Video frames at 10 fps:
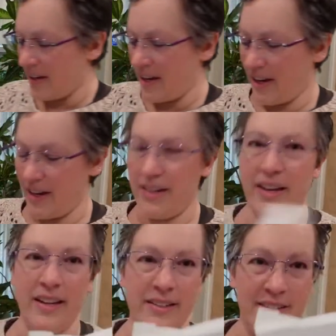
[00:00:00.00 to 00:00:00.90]
And
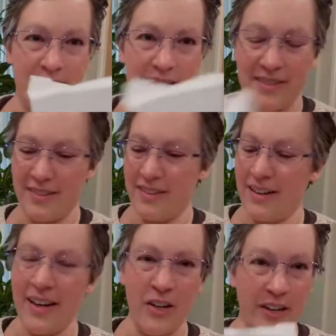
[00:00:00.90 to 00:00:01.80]

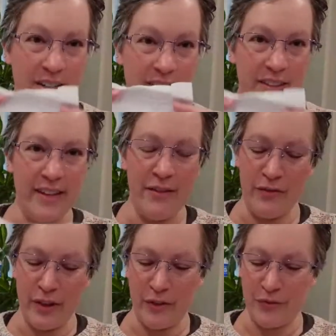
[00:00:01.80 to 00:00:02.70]
I created a little
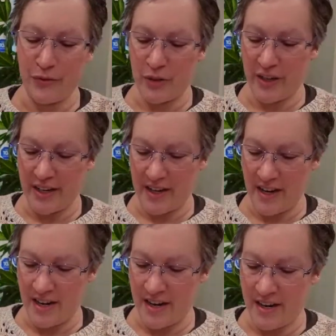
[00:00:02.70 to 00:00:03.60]
envelope for it,
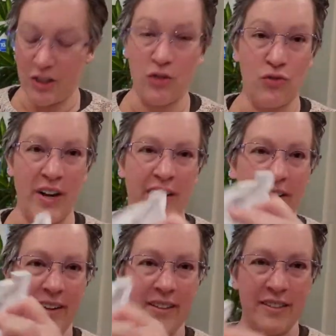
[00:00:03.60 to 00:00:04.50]
and I shredded
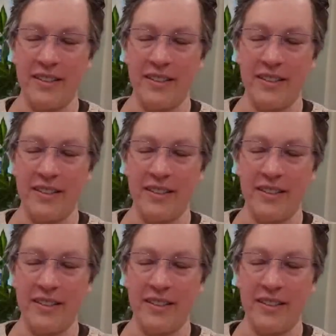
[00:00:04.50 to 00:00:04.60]
it.